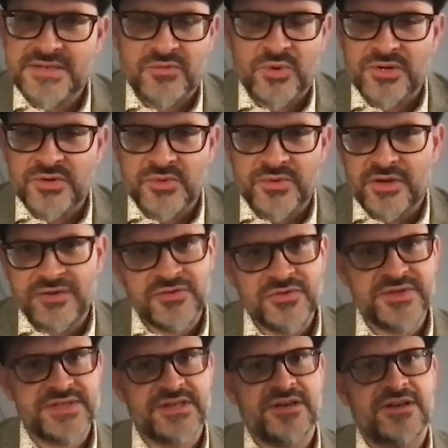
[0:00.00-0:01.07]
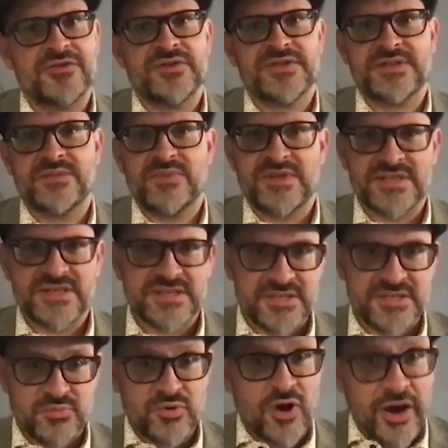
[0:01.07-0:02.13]
I've worked with hundreds and hundreds of
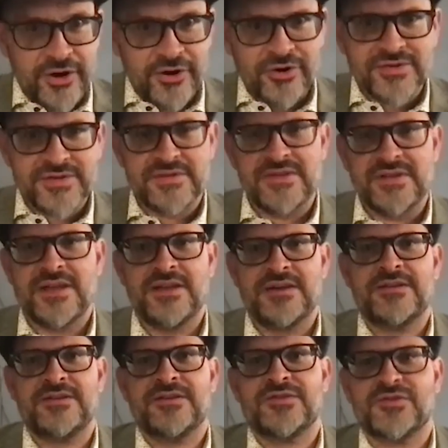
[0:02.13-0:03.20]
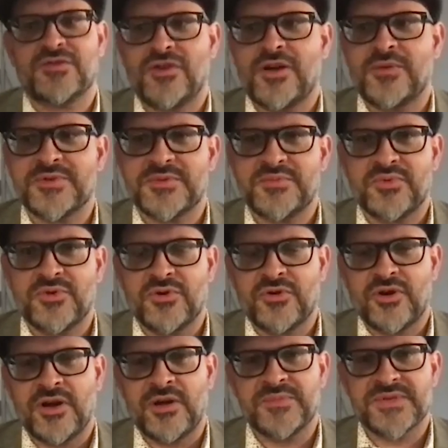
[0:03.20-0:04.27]
businesses prior to the Canada Digital Adoption Program.